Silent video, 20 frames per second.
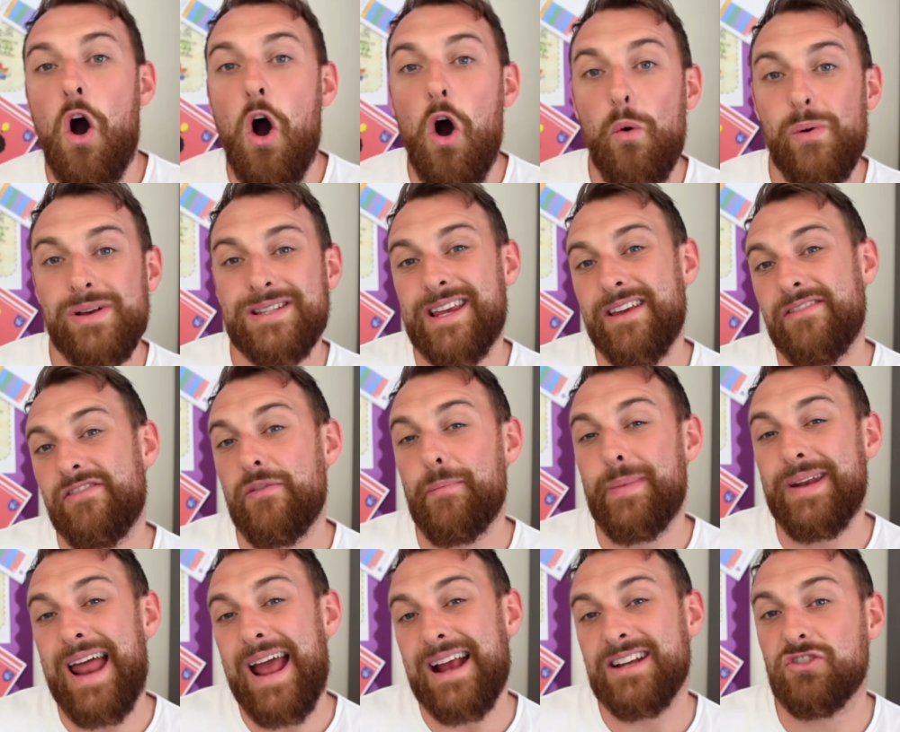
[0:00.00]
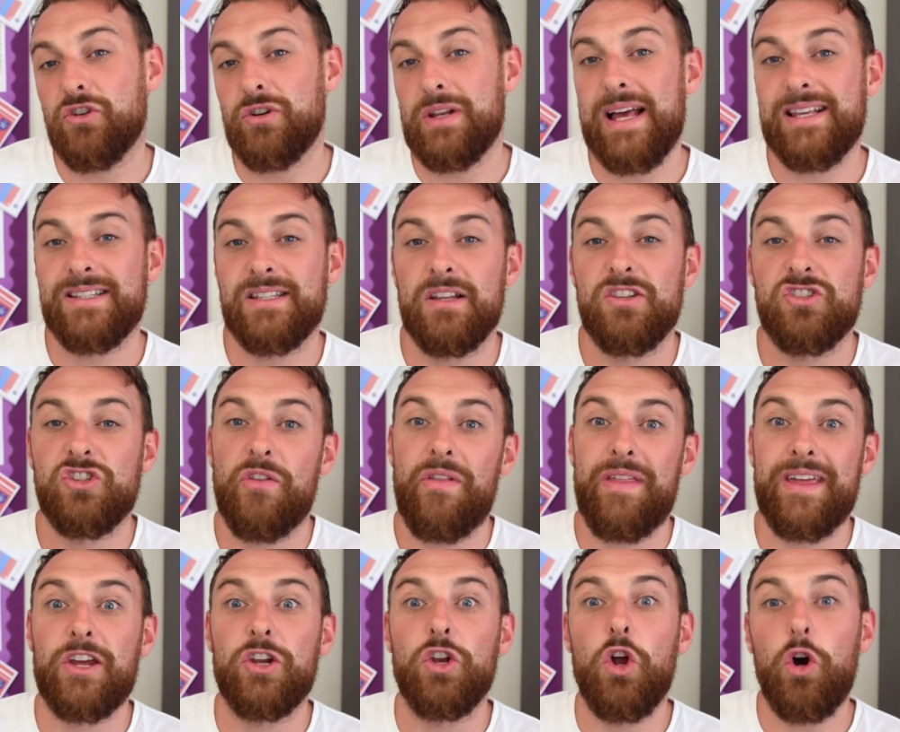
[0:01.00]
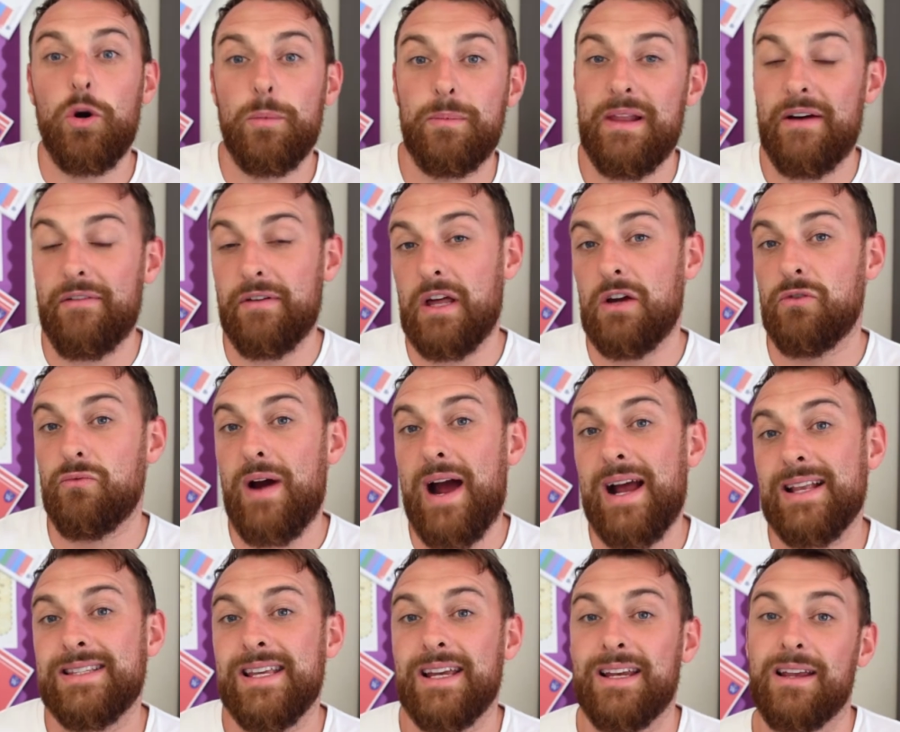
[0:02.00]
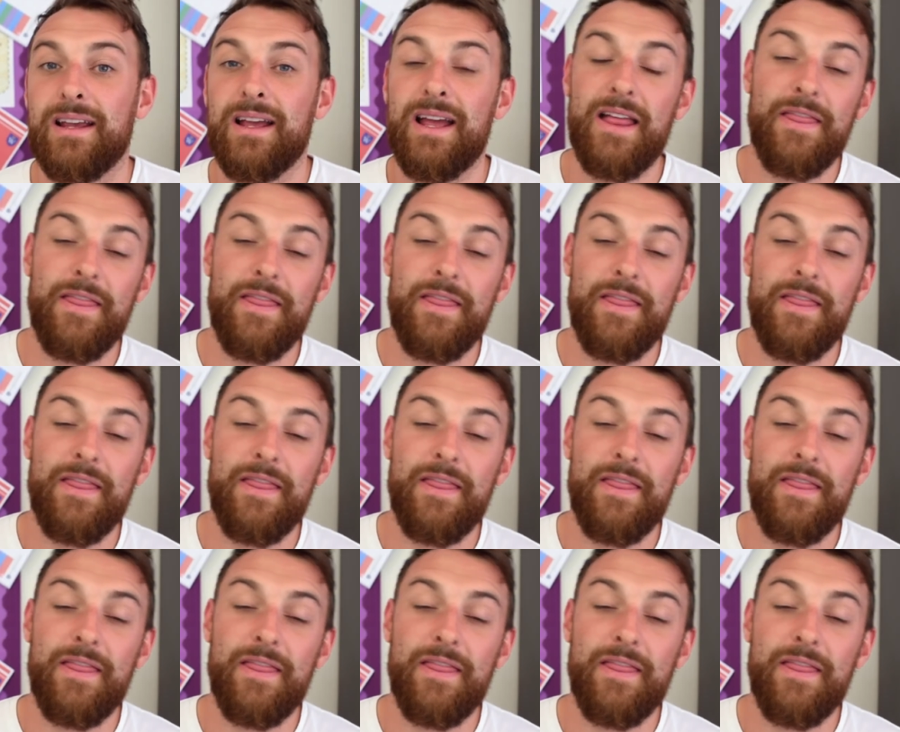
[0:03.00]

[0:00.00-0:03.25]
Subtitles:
Always give them an extra lesson so that they can up-level their writing.